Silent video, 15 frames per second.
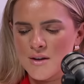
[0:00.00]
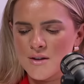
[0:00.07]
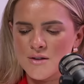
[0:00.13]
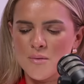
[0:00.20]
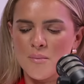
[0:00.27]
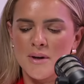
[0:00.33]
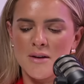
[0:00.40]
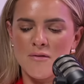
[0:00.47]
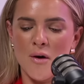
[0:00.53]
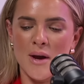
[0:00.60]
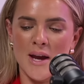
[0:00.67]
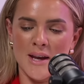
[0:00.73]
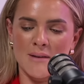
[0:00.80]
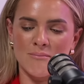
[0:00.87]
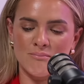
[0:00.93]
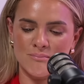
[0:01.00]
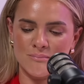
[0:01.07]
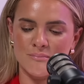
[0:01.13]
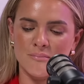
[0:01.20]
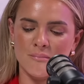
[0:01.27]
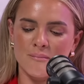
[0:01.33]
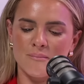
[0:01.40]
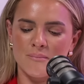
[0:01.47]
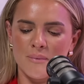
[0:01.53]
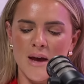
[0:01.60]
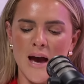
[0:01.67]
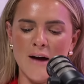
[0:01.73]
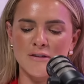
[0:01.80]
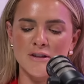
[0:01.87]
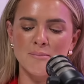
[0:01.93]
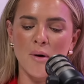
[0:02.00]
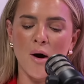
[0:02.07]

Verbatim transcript: Somebody wrote in after the